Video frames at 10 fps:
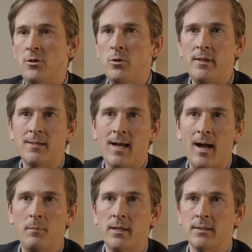do these
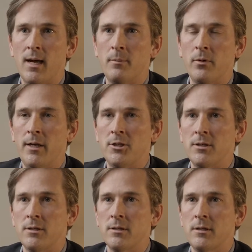complex
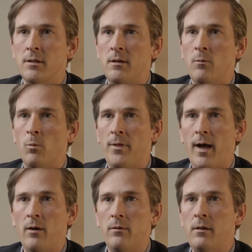operations
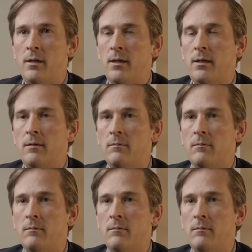without the